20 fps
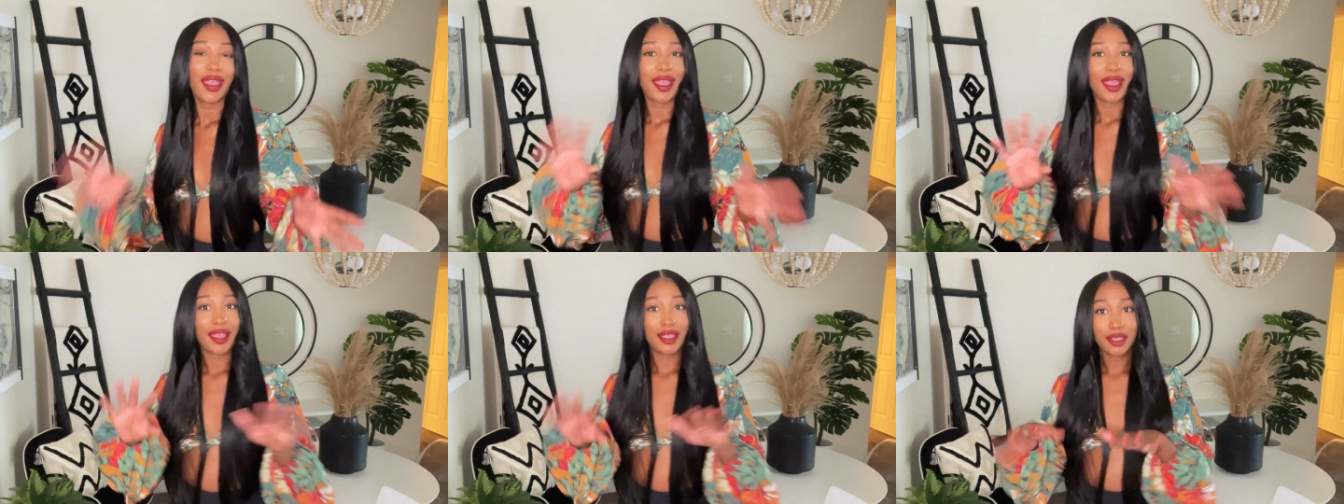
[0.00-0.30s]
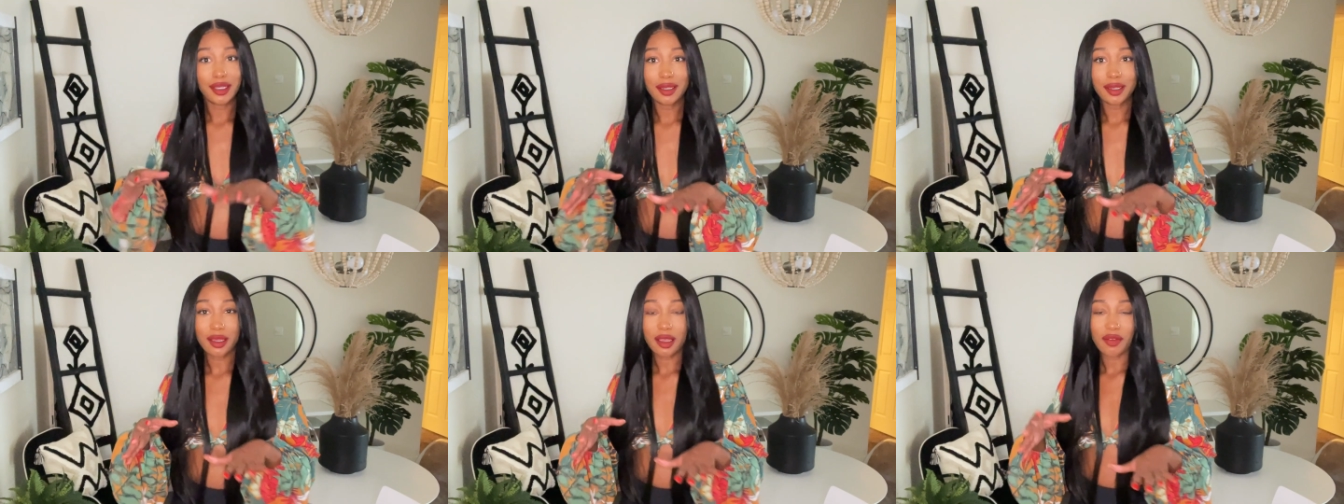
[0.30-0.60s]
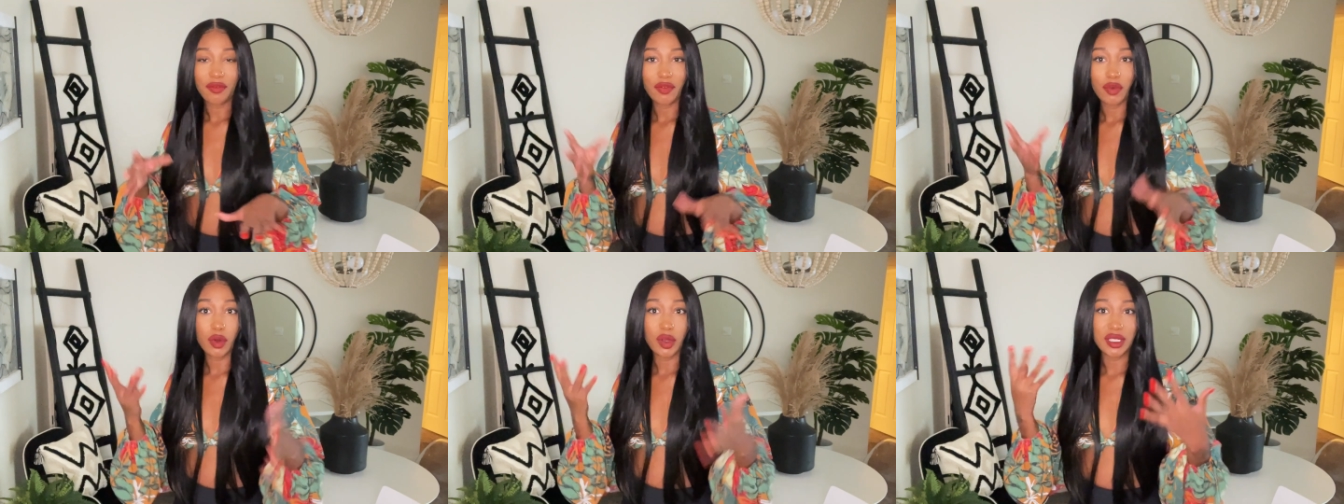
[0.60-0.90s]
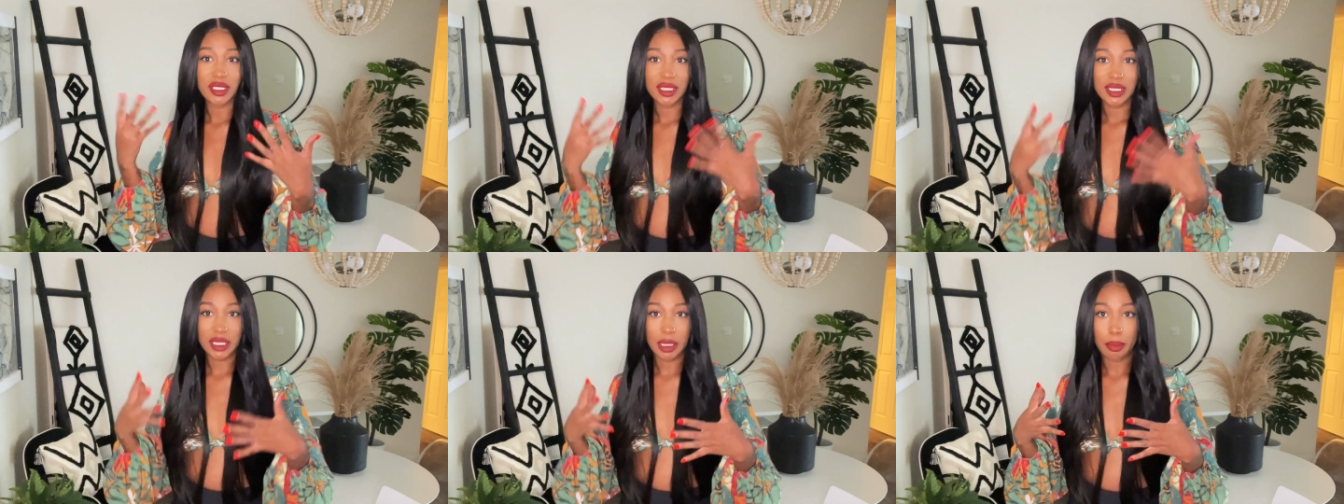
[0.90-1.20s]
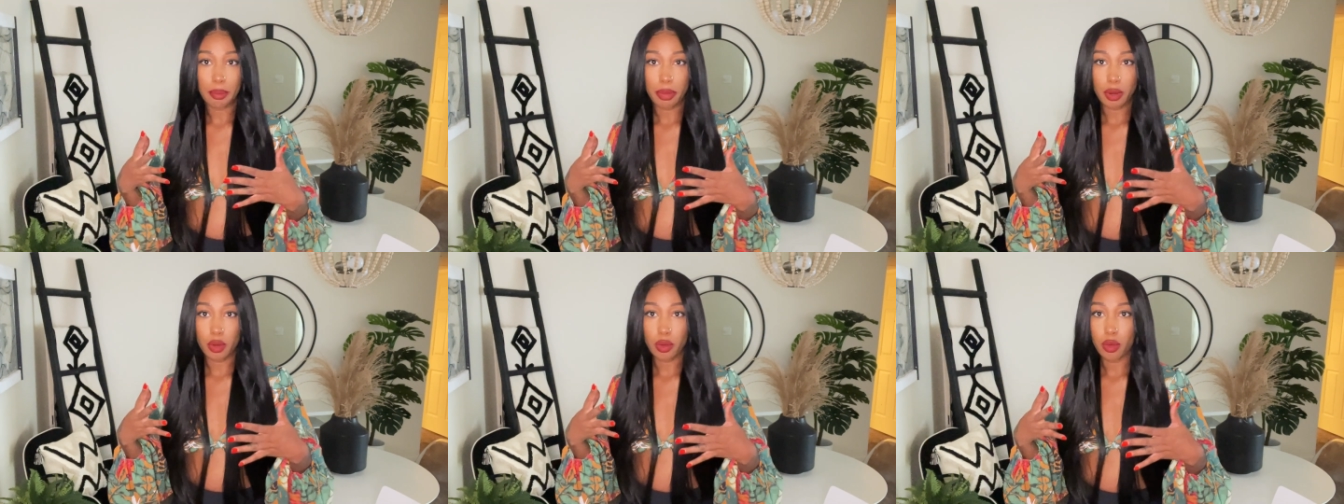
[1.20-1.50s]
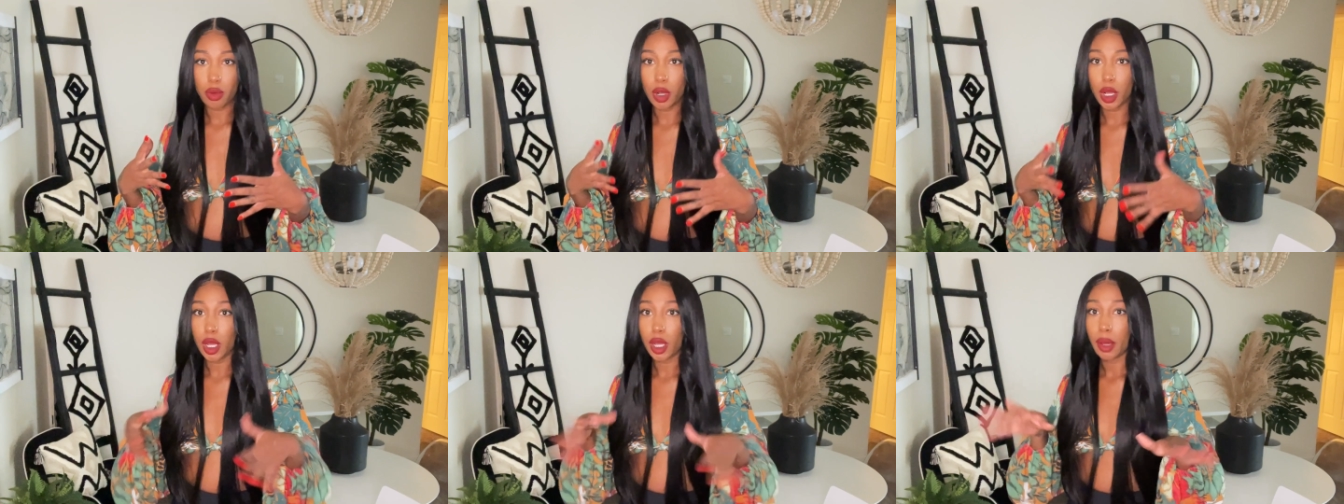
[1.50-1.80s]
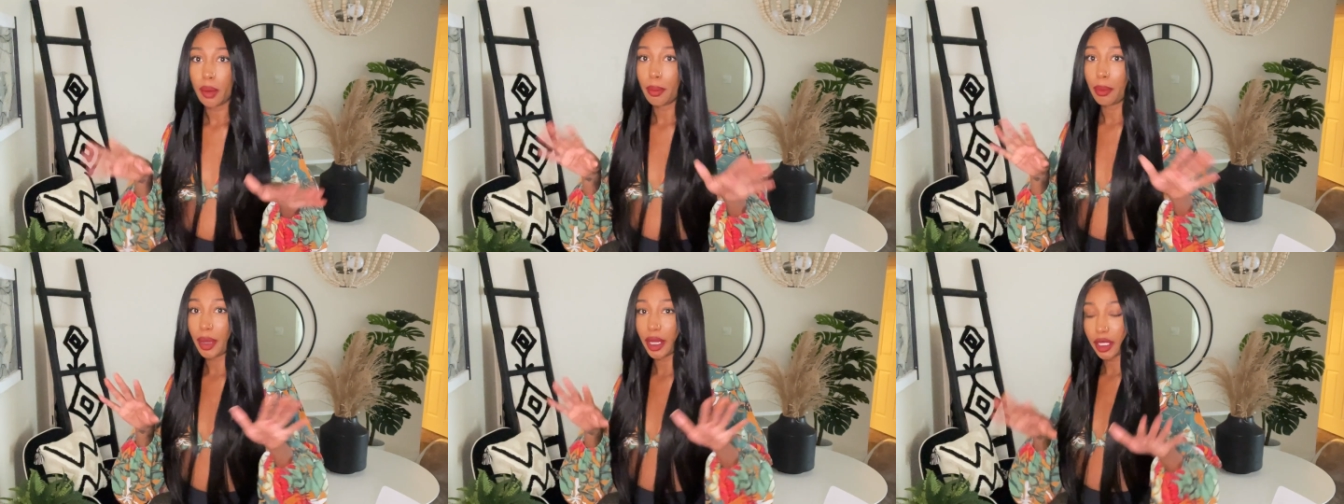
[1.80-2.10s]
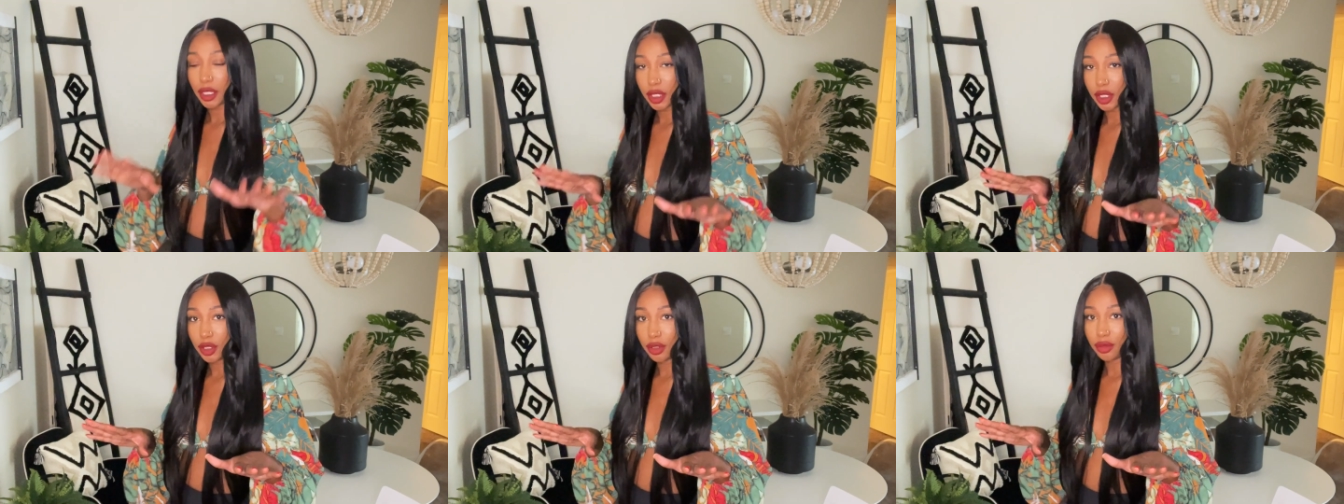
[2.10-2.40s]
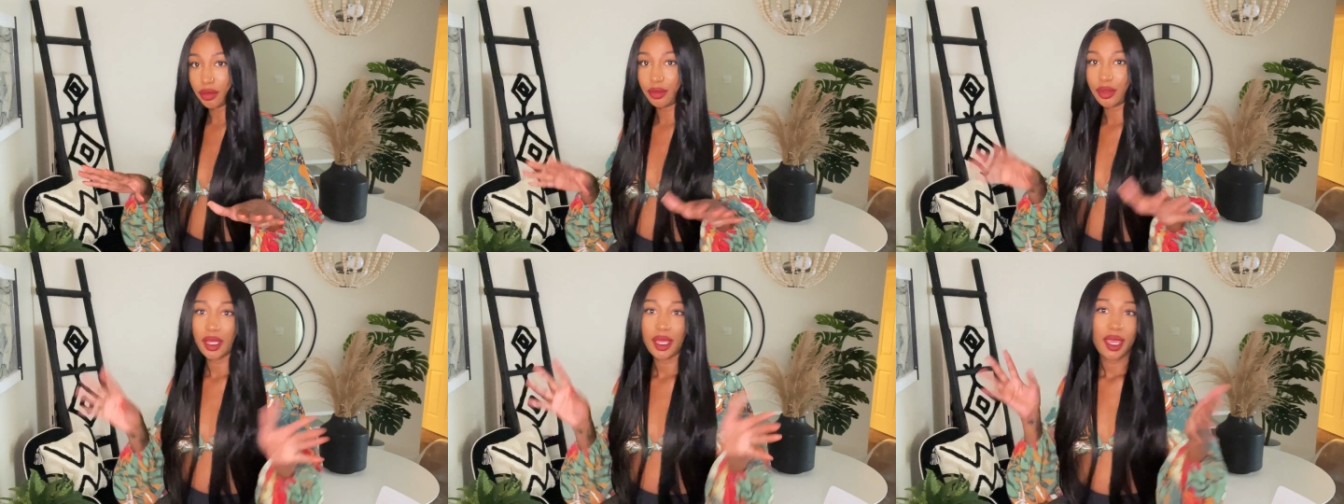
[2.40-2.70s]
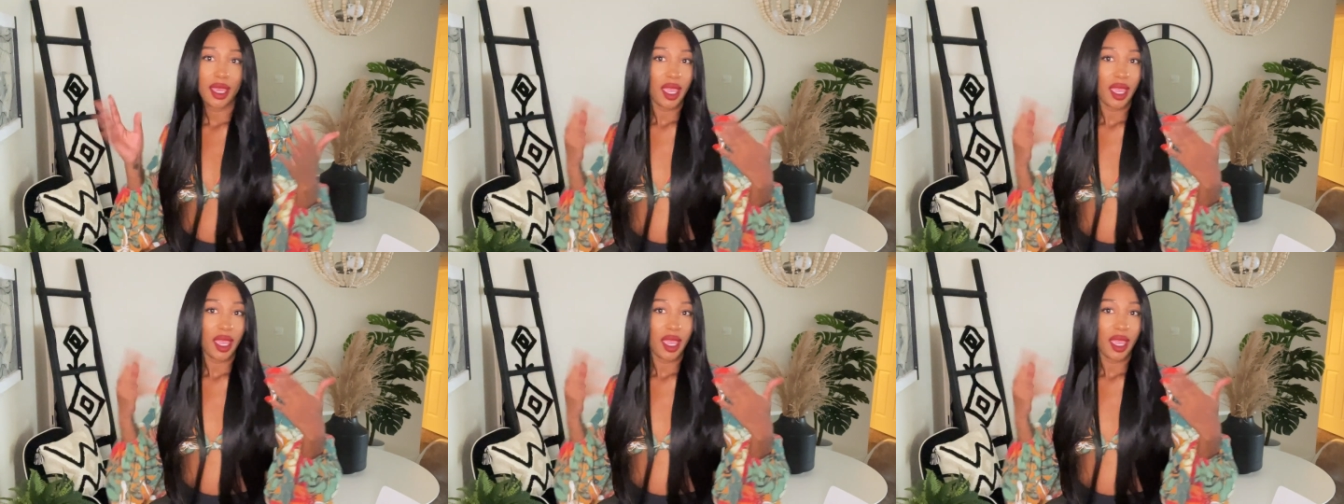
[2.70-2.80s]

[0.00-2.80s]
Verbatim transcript: and you're looking for a simple but cute